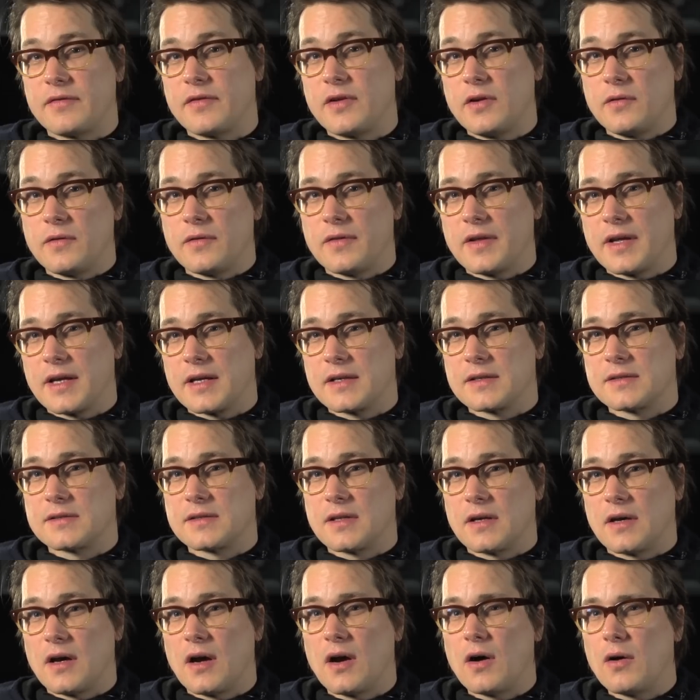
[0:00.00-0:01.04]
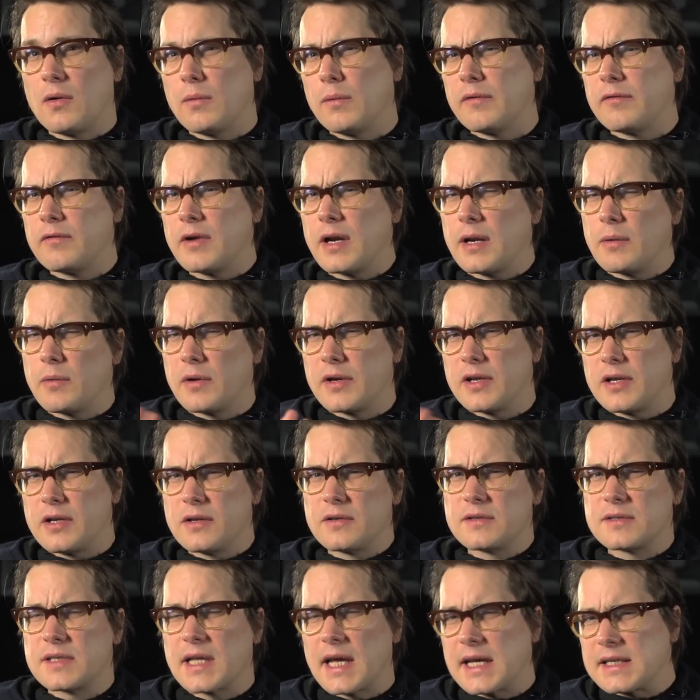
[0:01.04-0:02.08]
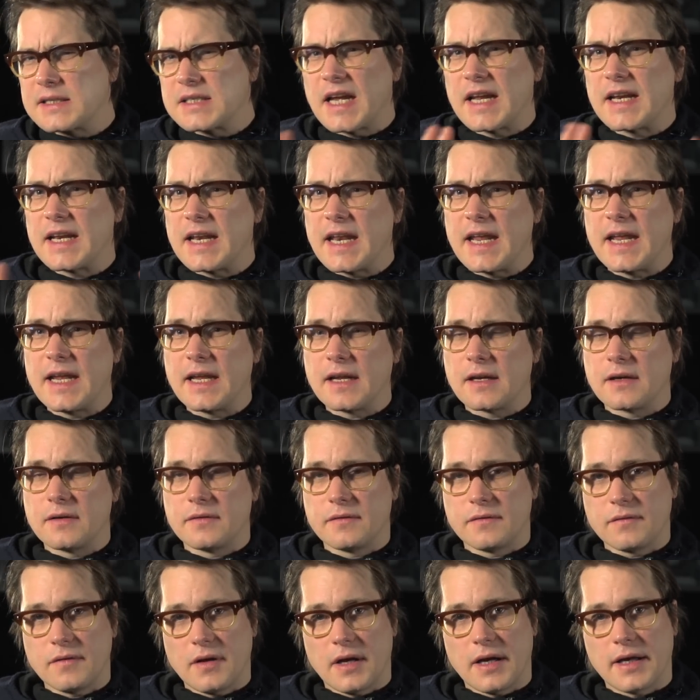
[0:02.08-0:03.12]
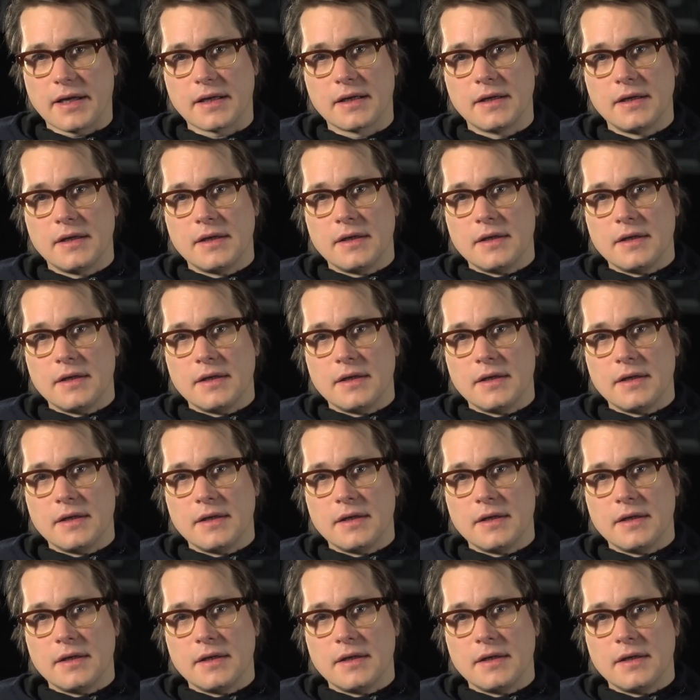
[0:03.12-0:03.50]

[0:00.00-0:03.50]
few things that, oh, we really want to use that technique of like